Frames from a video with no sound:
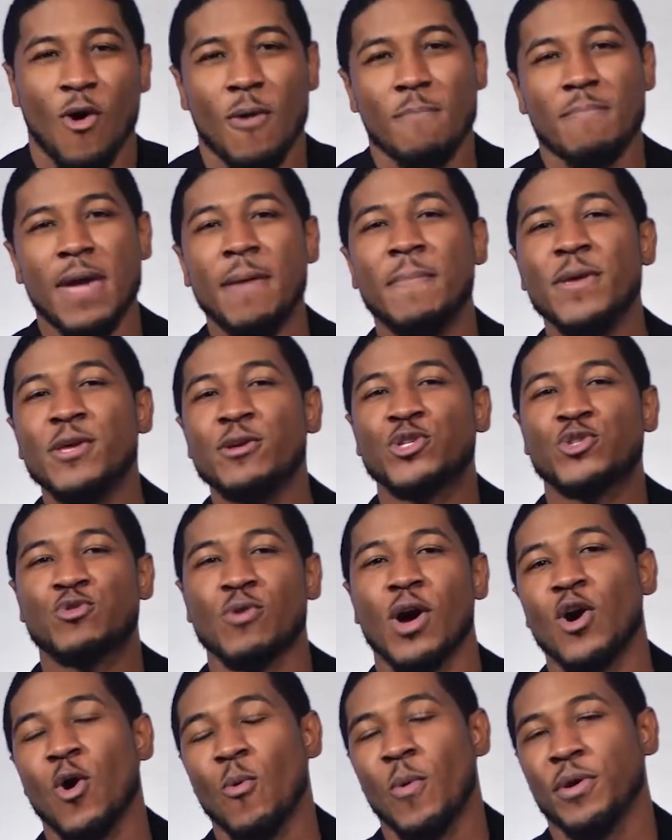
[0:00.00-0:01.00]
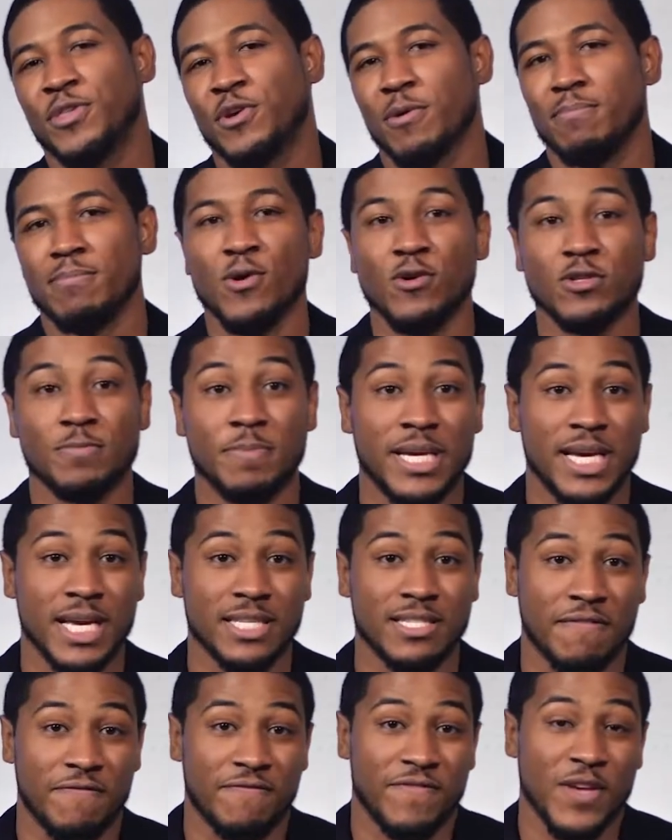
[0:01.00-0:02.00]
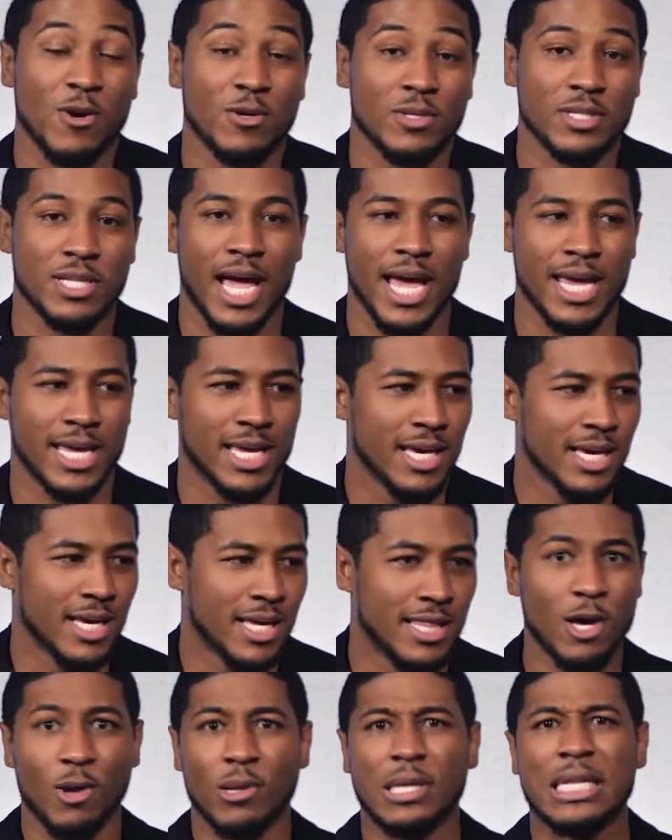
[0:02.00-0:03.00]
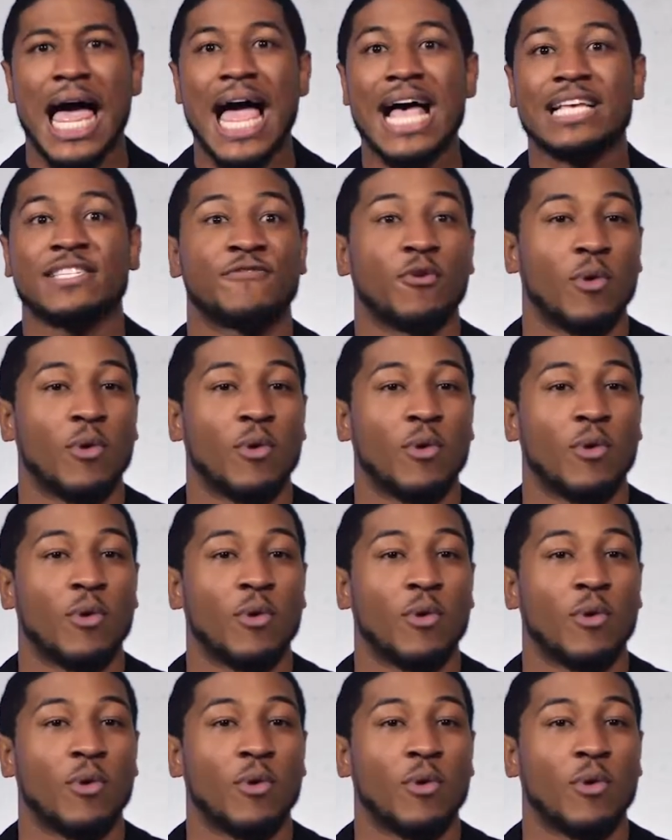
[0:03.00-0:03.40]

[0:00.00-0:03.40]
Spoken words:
Or maybe you struggle with your moods because it feels like they'll last